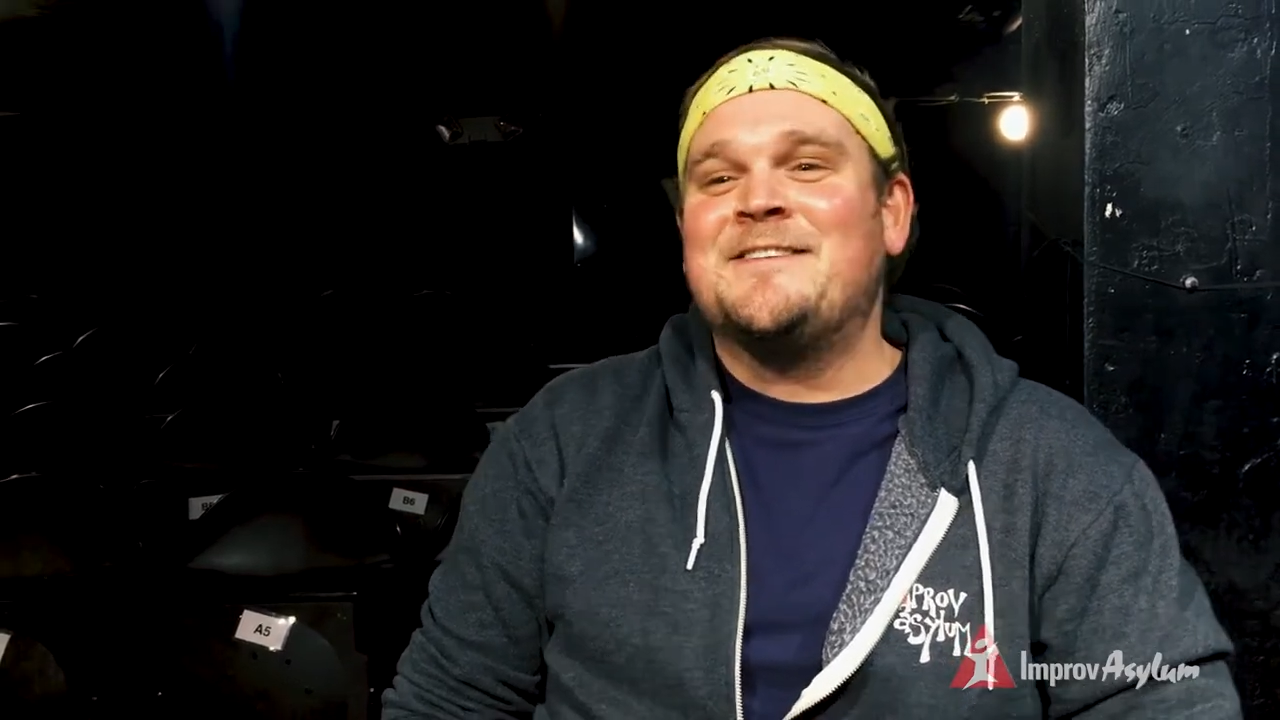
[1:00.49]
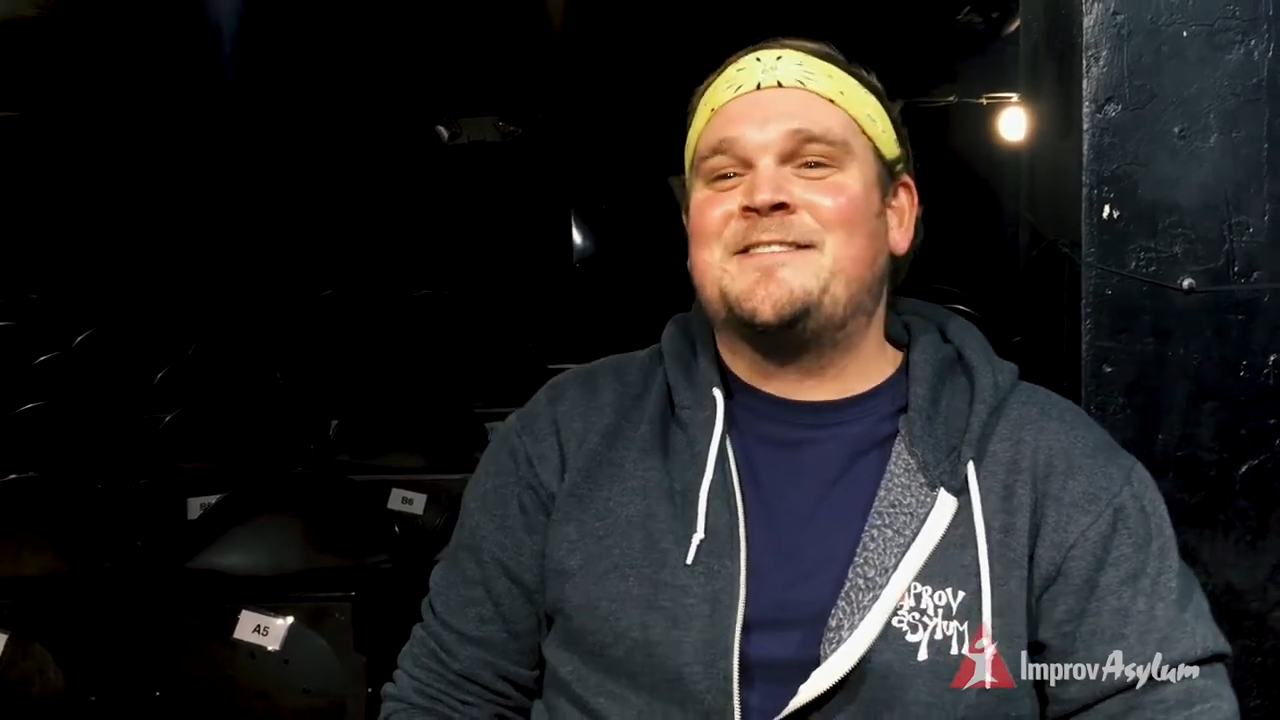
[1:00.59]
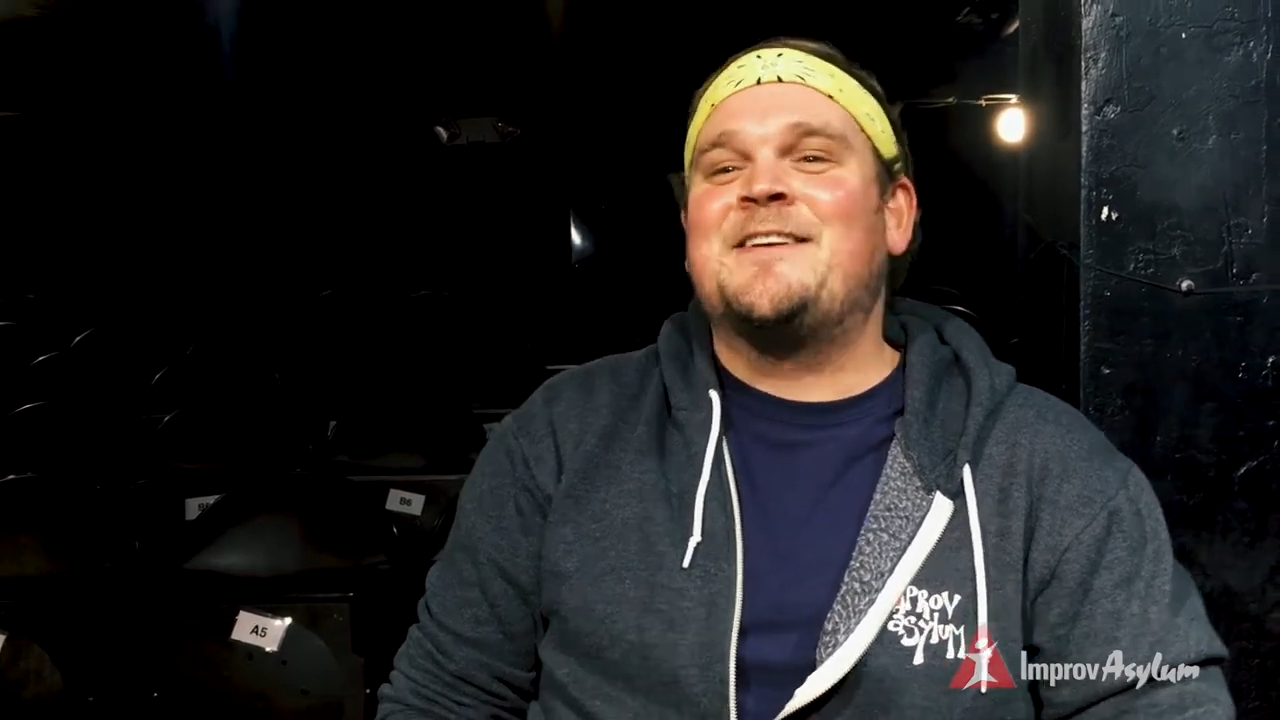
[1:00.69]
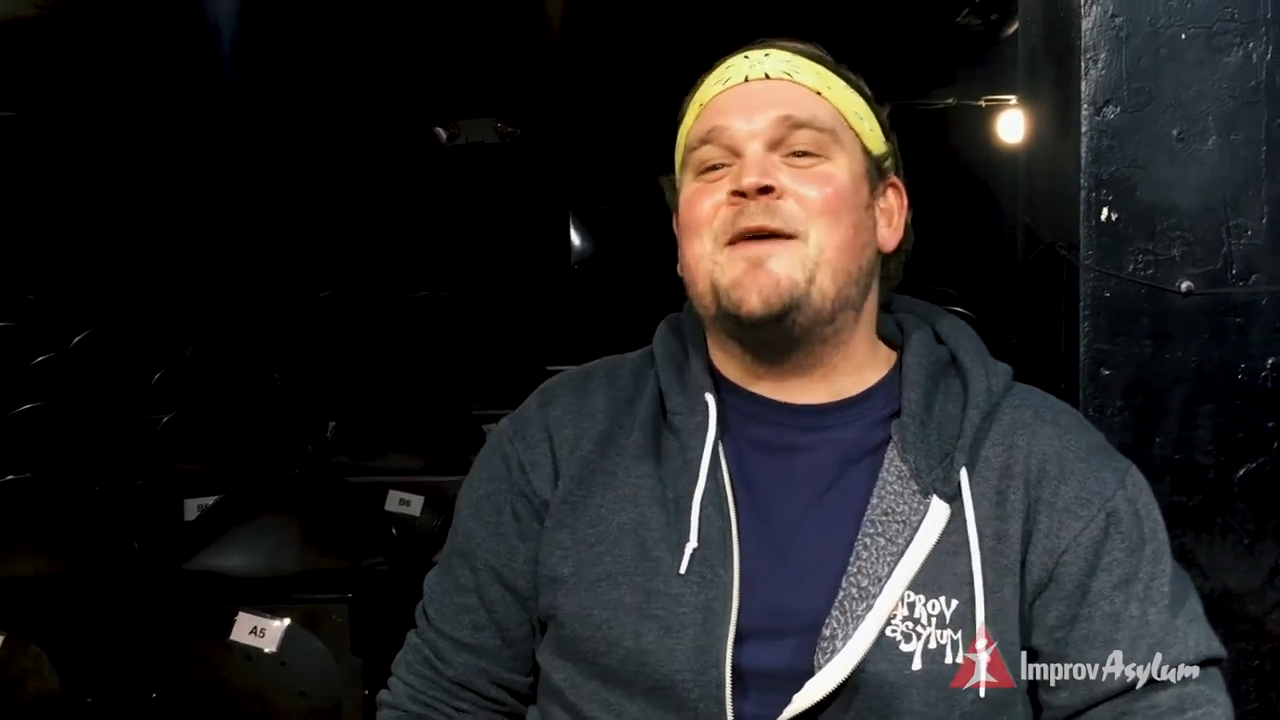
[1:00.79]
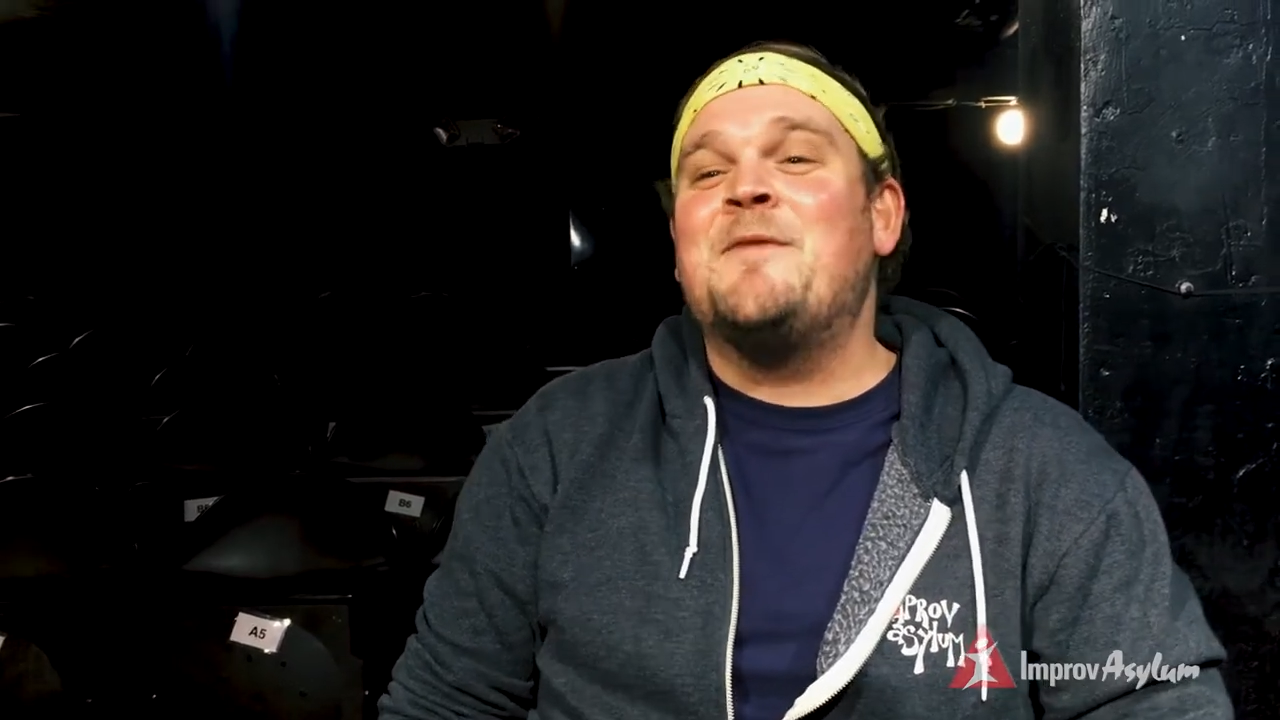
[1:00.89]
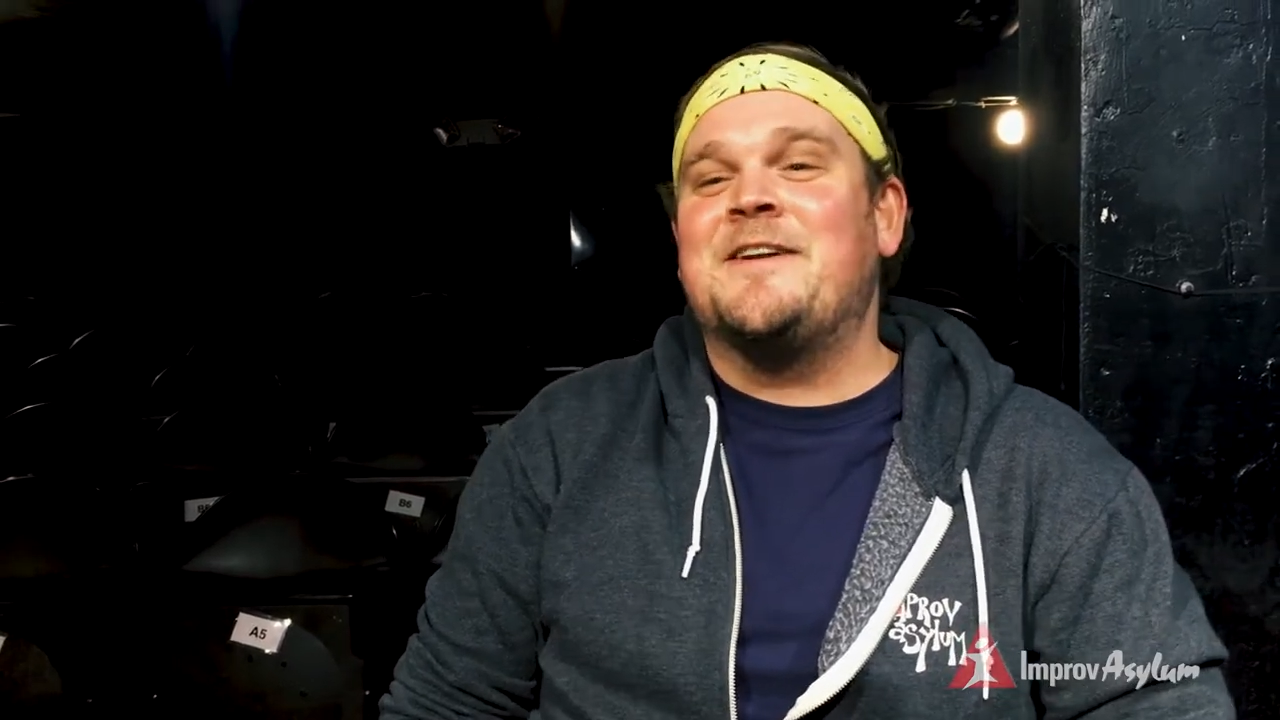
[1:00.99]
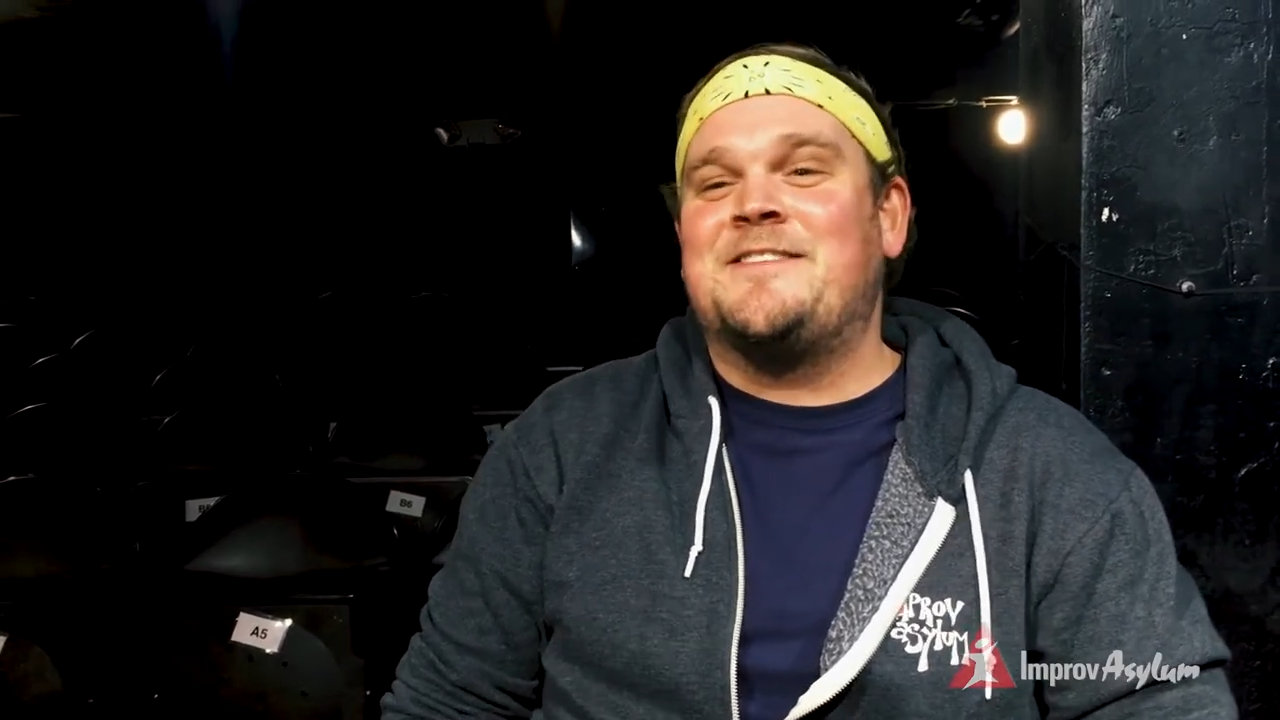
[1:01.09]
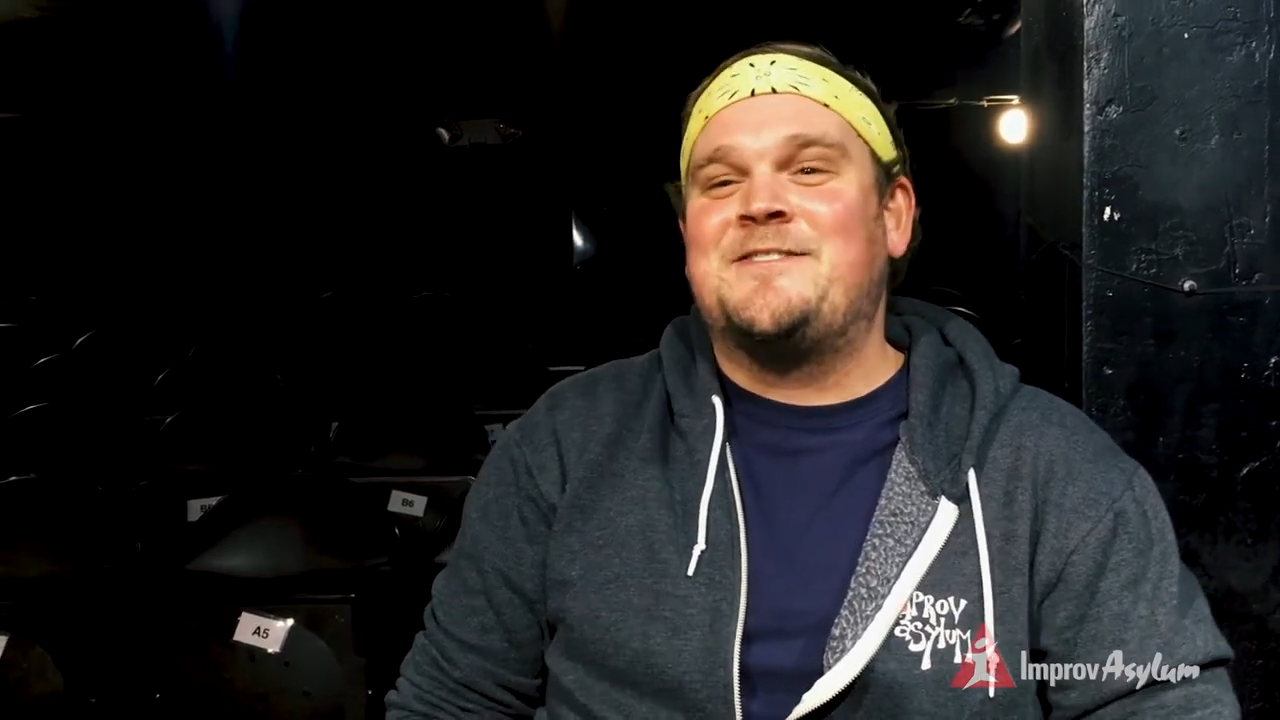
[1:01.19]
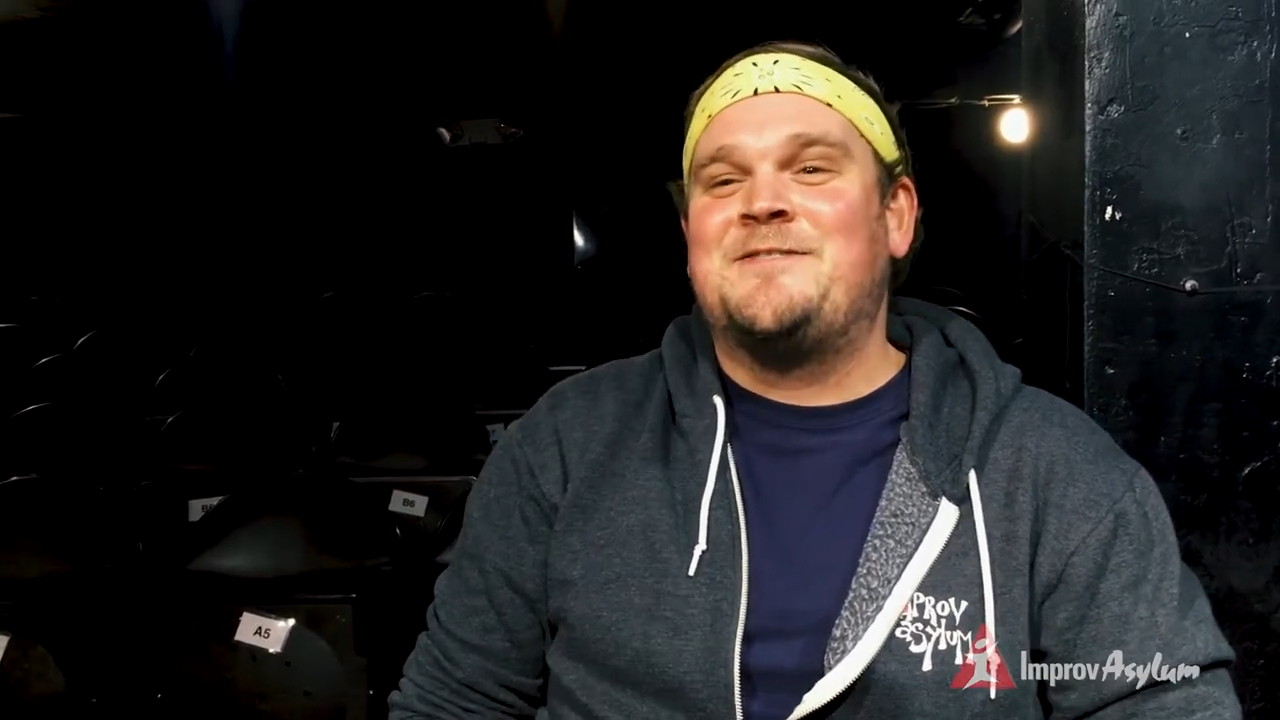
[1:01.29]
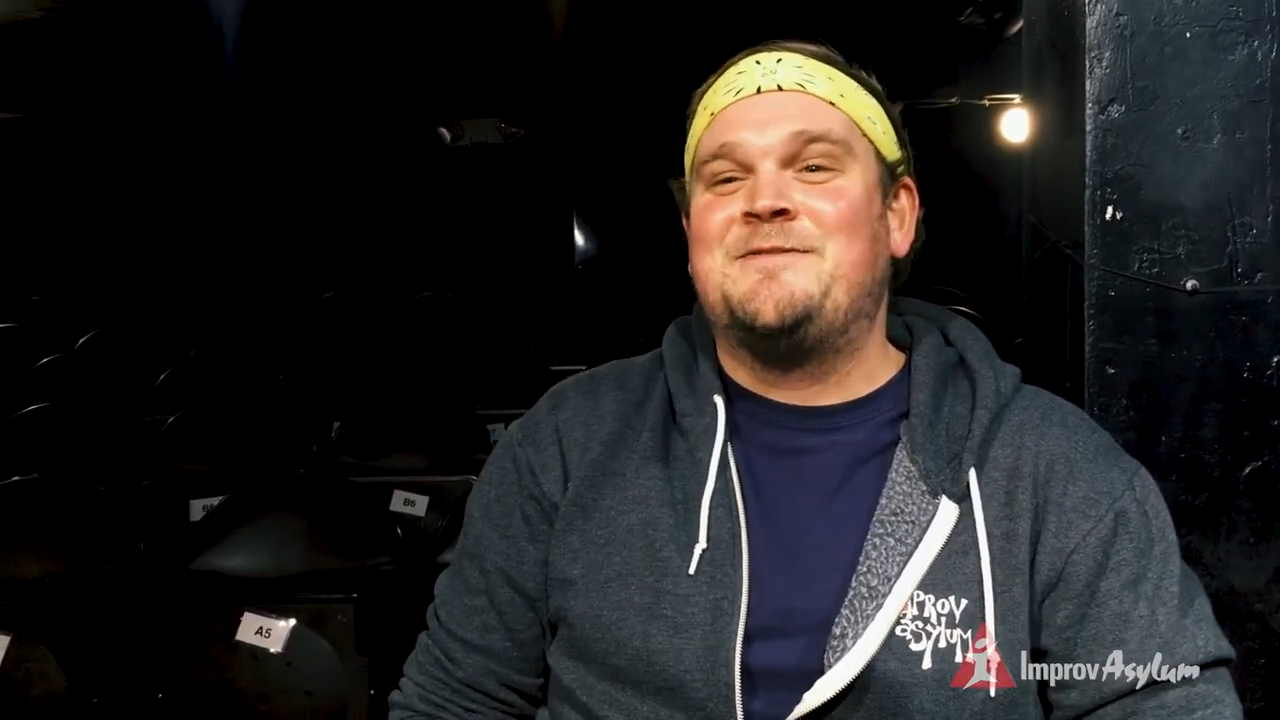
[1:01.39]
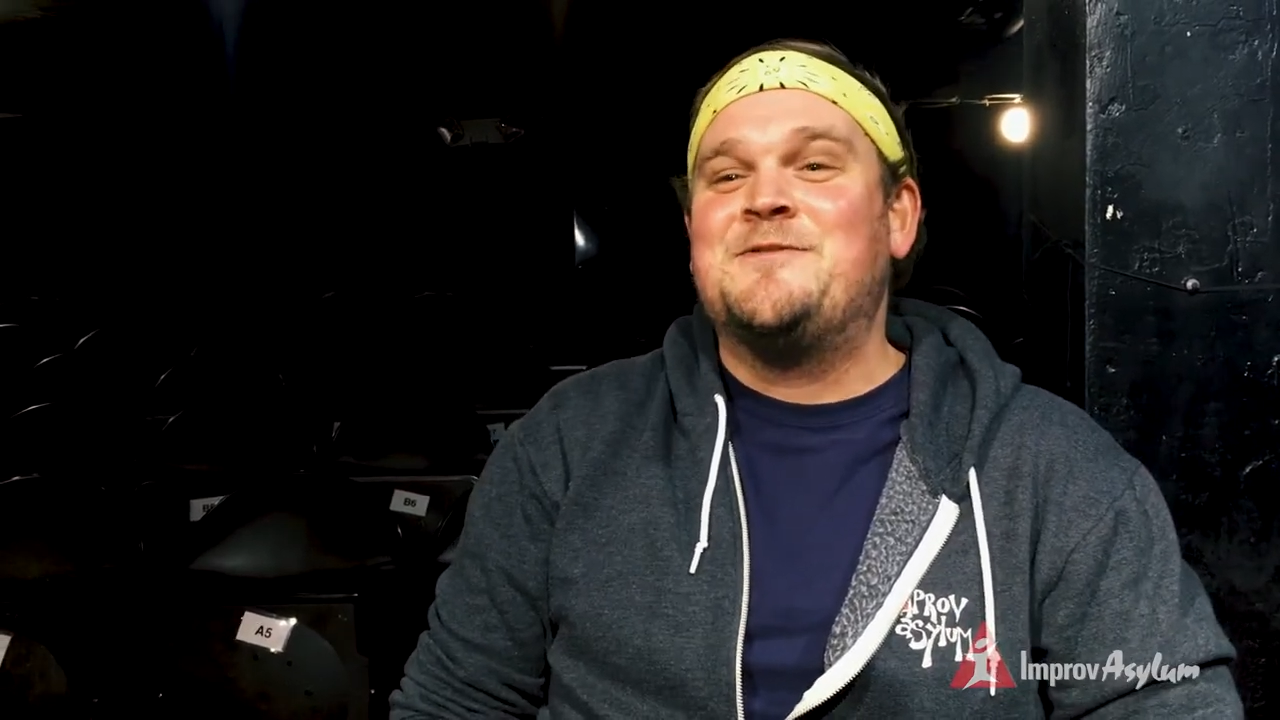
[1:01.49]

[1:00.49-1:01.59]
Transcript: Someone